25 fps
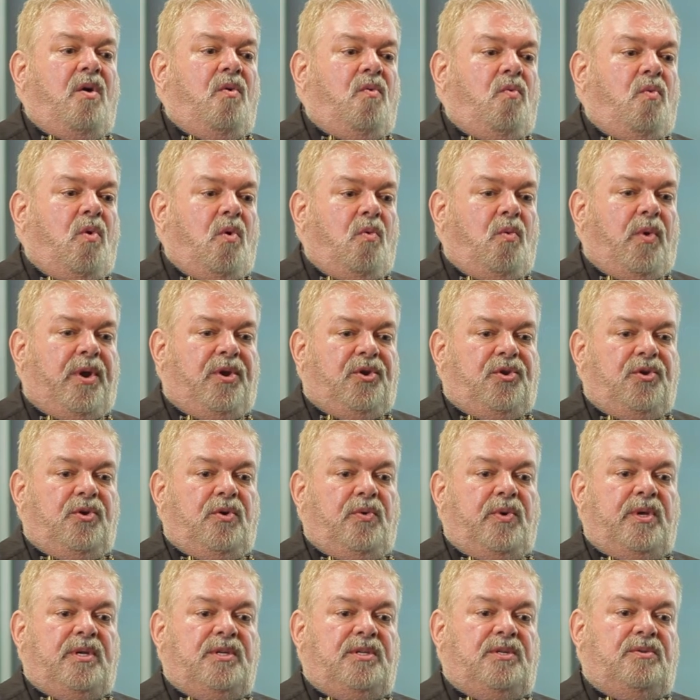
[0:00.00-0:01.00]
what we
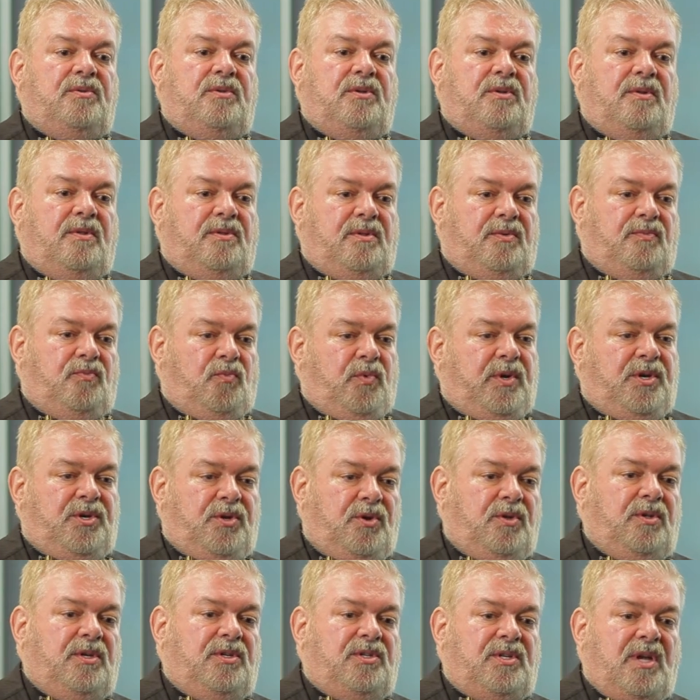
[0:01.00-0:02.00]
do is we
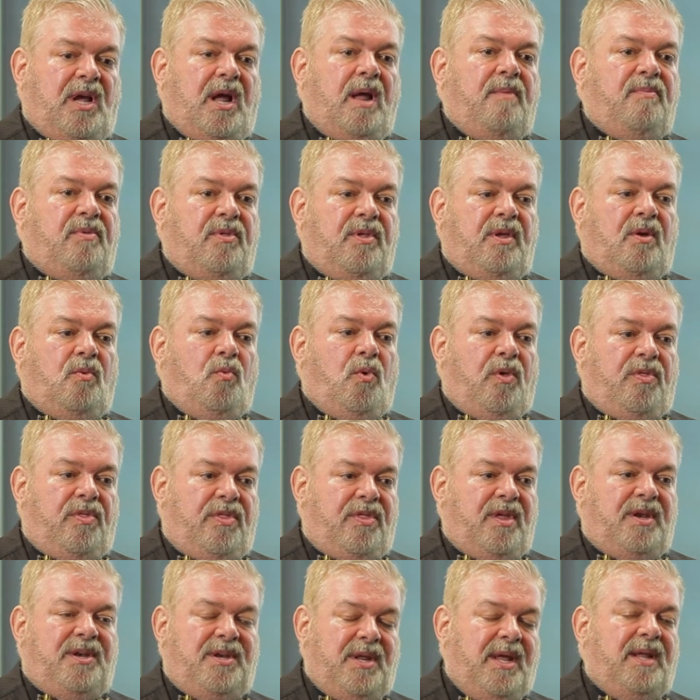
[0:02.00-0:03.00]
do the same thing with
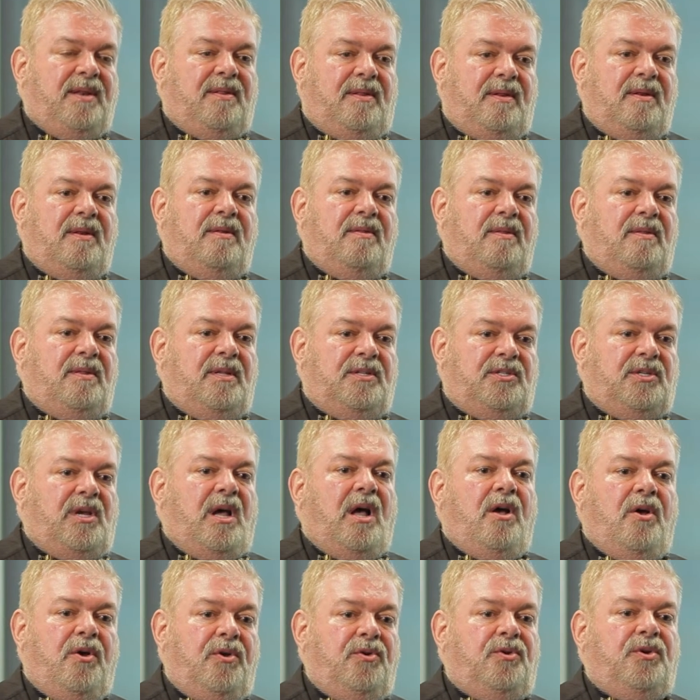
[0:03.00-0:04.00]
the debt that's
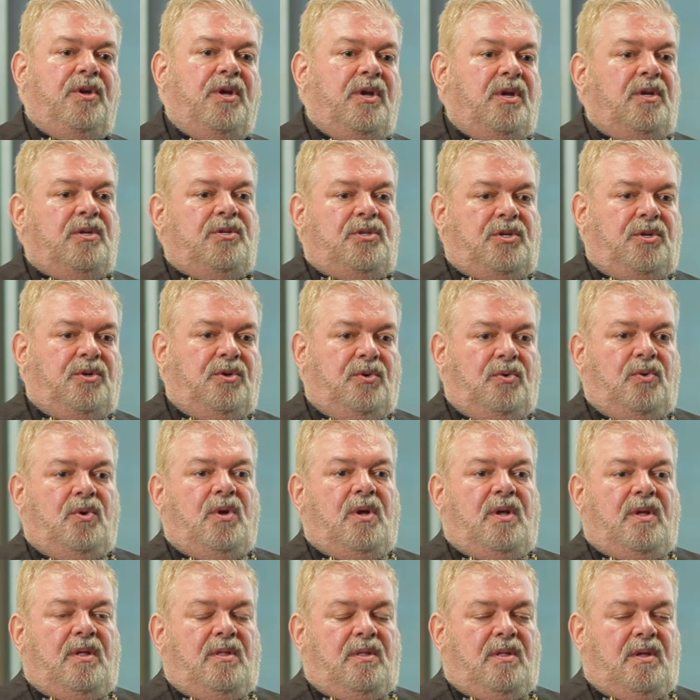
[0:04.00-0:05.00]
owed to
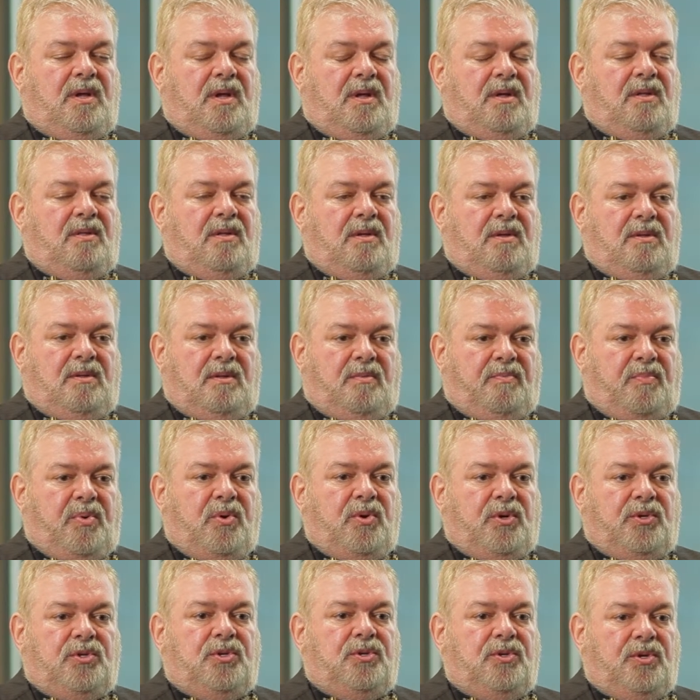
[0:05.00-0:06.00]
the
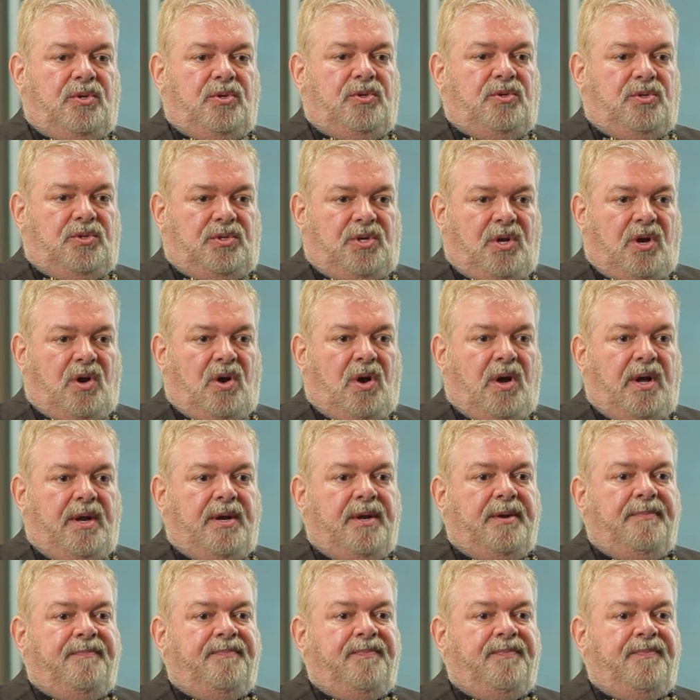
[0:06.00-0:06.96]
person who's died.